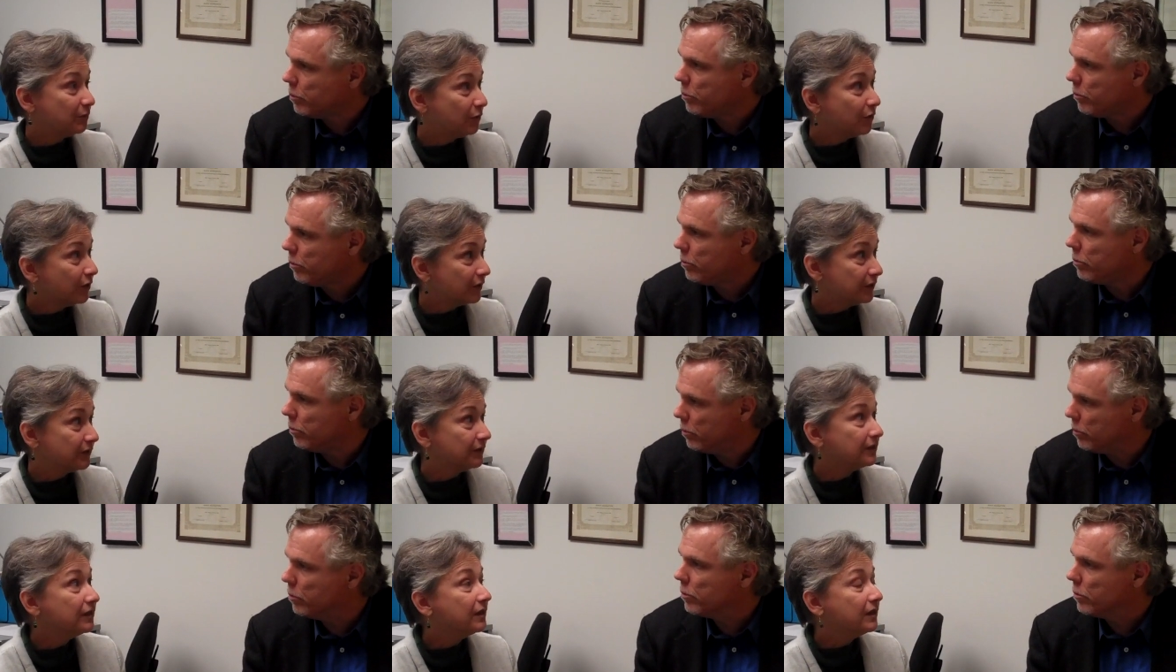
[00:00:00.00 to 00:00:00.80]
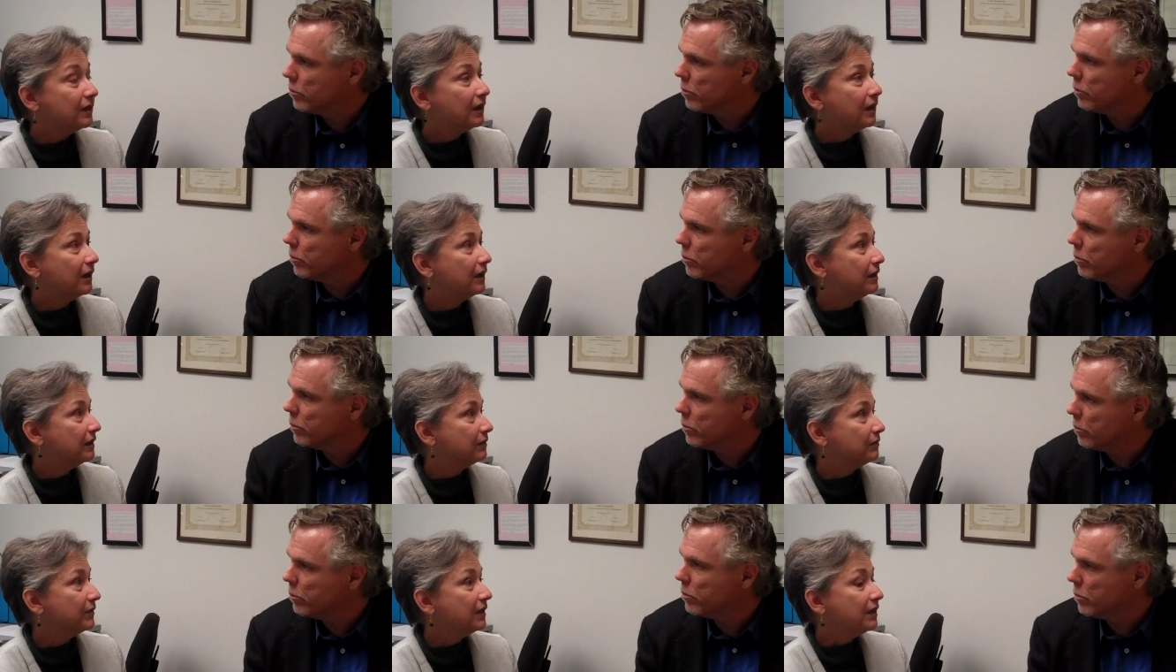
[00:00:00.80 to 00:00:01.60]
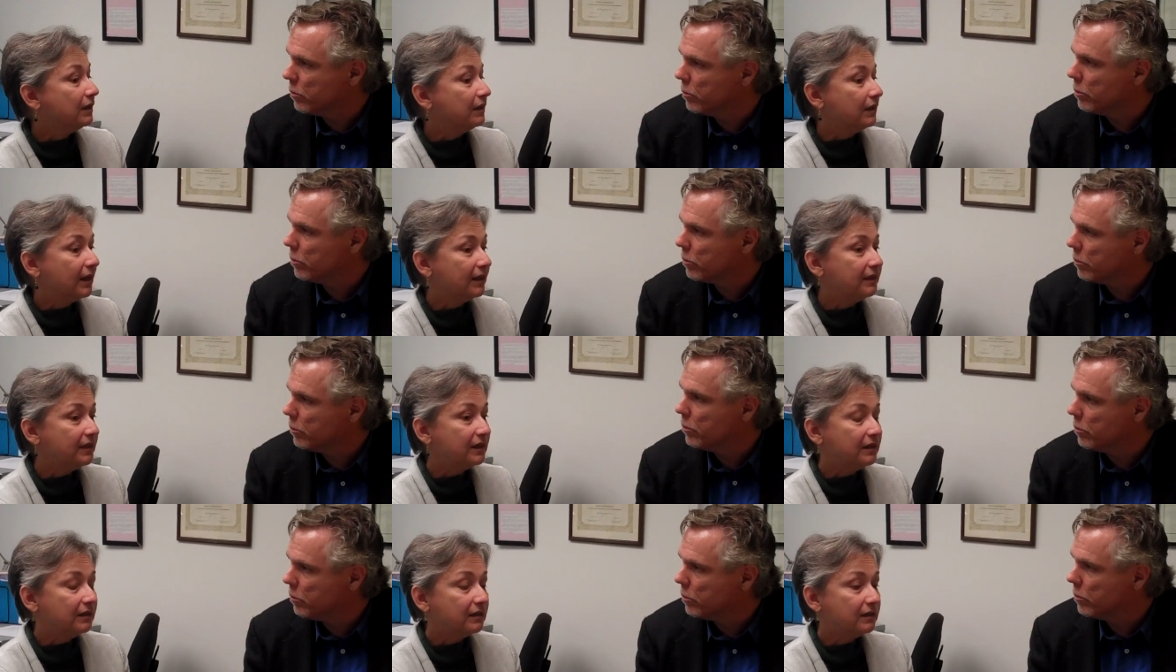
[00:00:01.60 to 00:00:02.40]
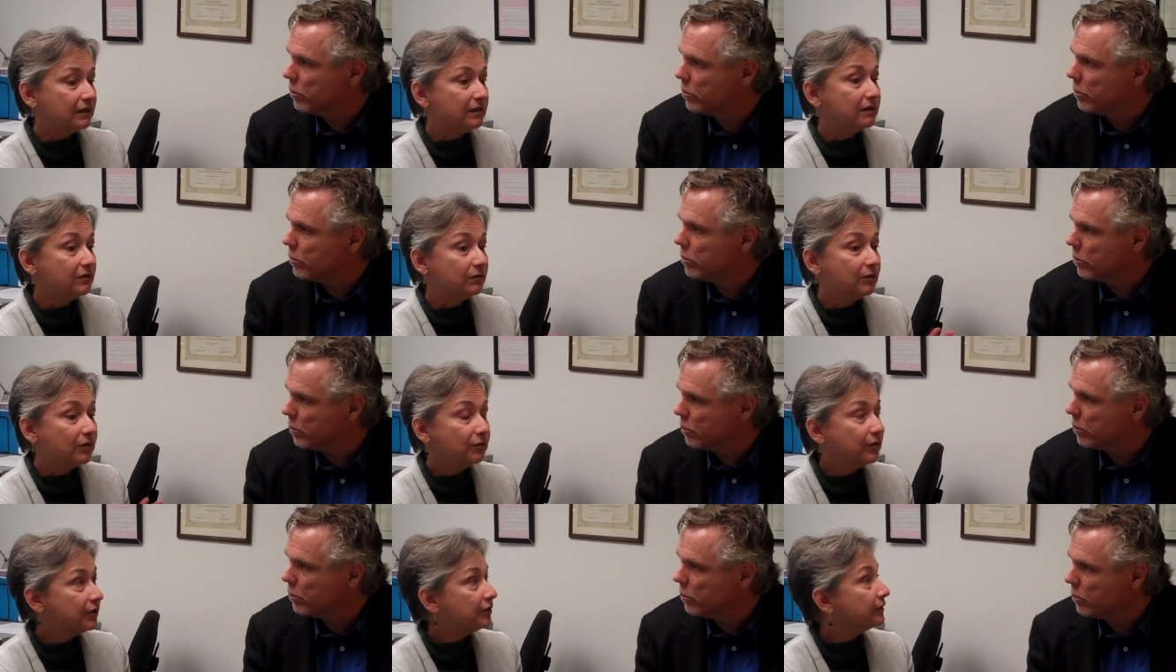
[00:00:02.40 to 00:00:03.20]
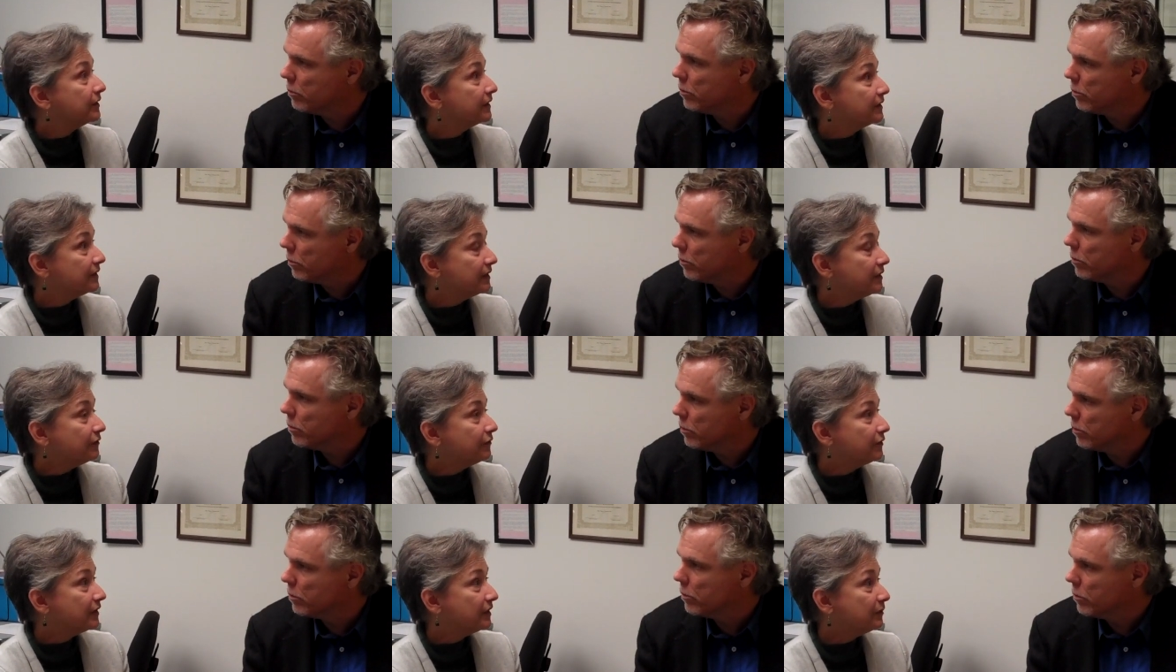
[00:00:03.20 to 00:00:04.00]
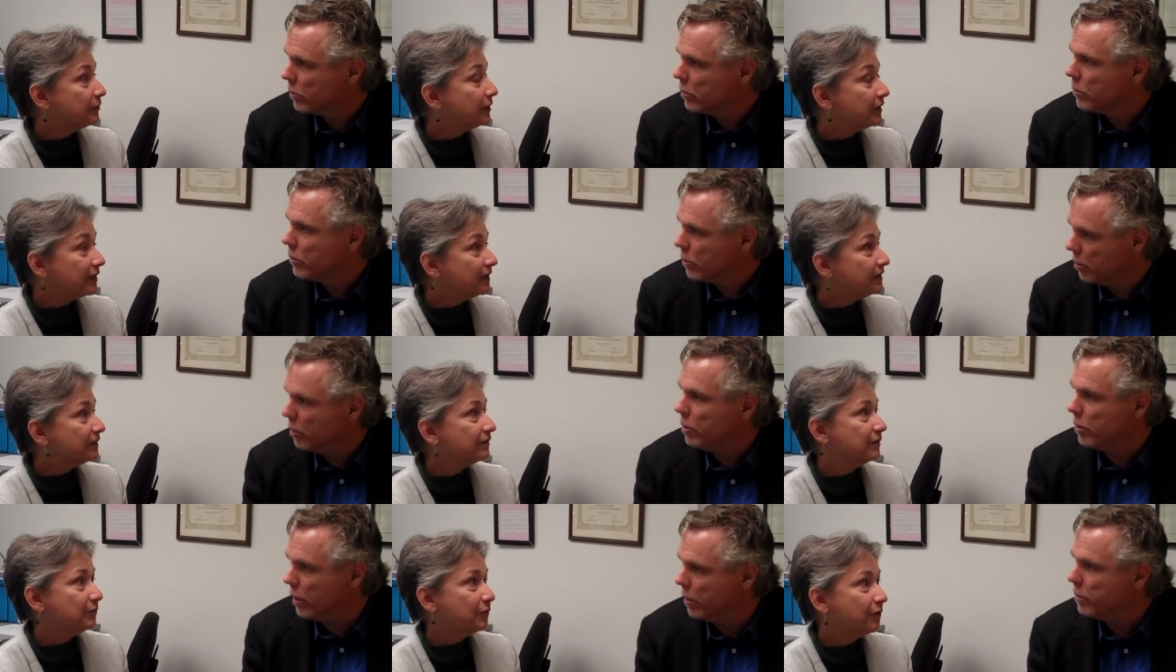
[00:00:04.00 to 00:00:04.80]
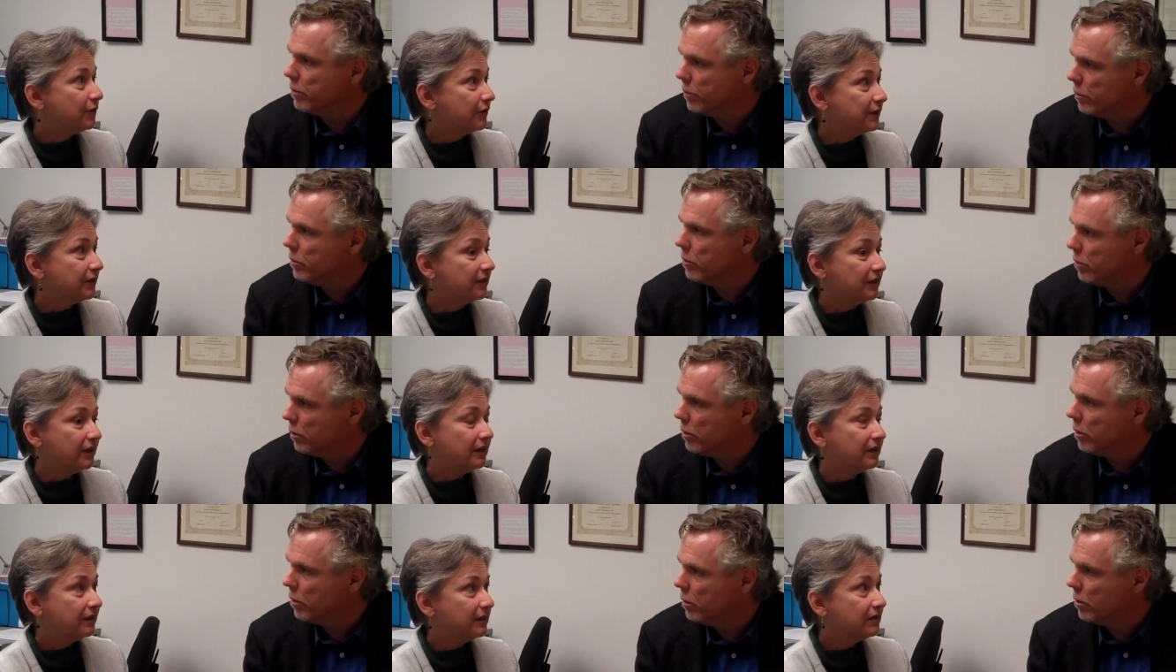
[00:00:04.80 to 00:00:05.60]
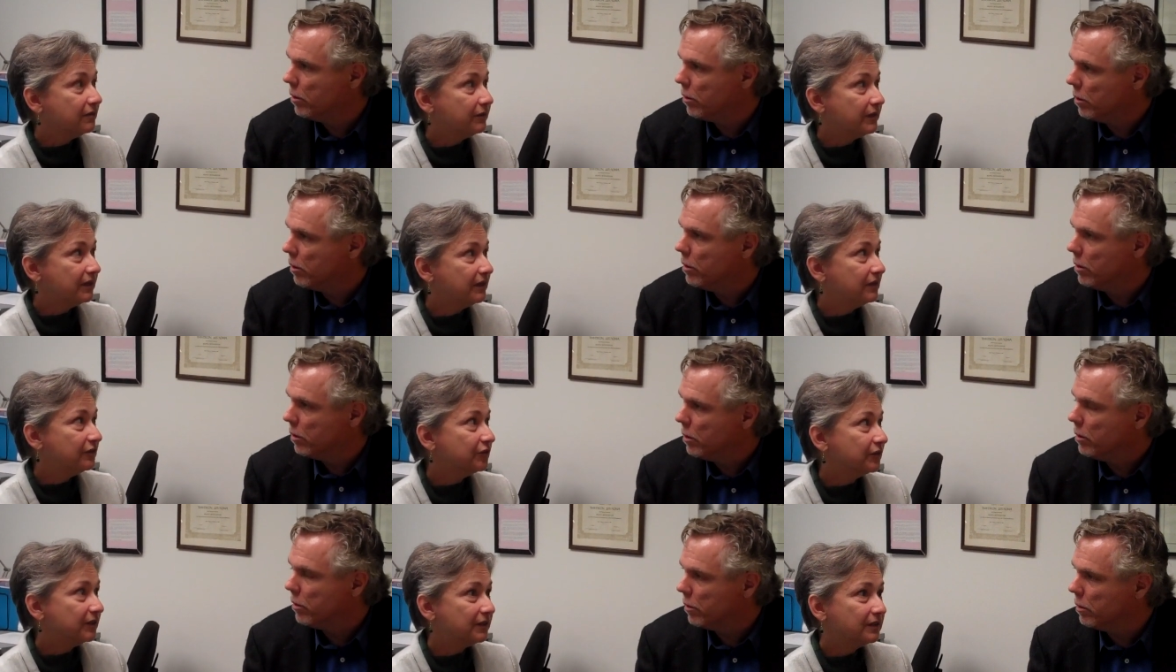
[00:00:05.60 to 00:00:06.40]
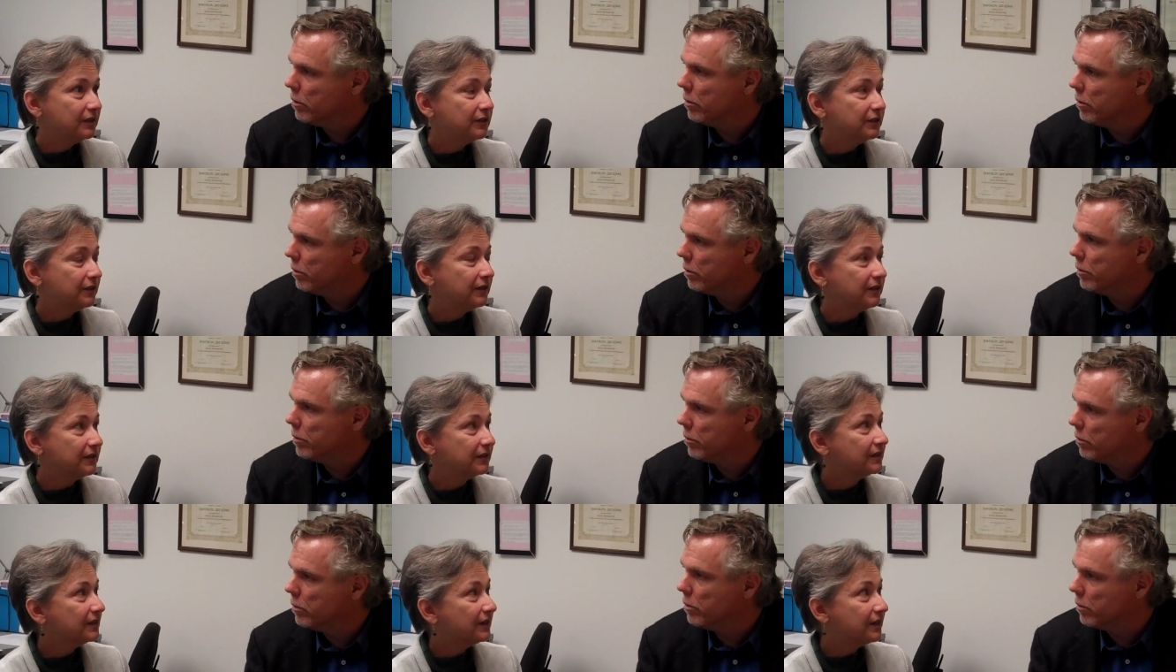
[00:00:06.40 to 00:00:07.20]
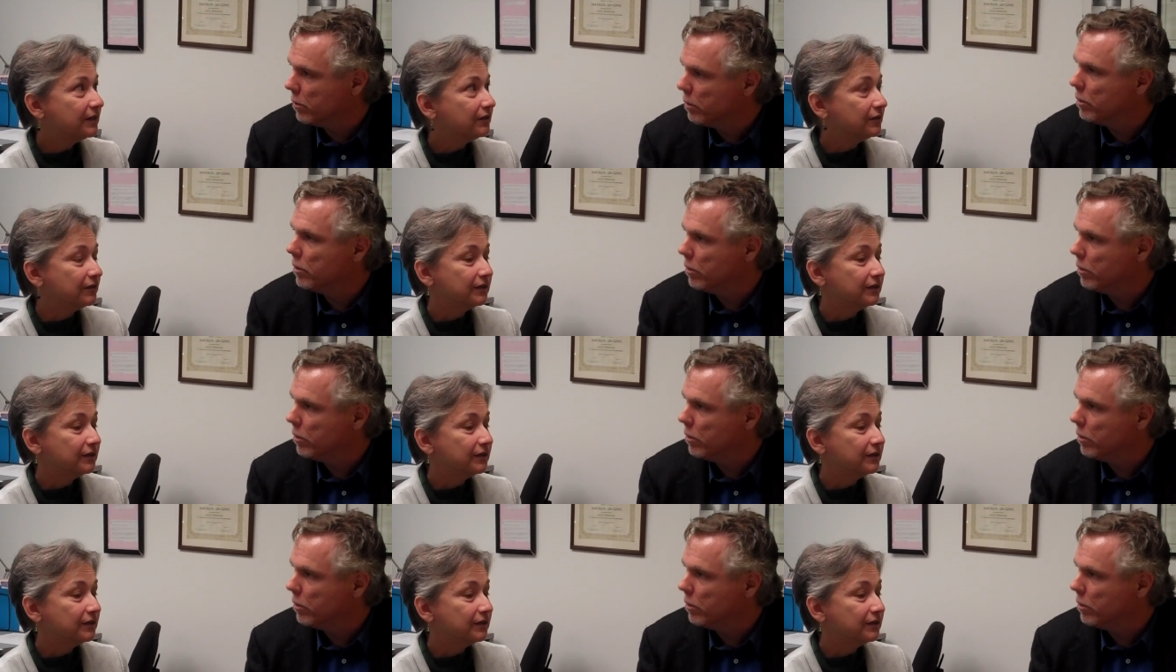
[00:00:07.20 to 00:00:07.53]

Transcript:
Speaker 1: important. Um, I think, you know, what we're doing is different, but also important, and I think we need to join the two things together.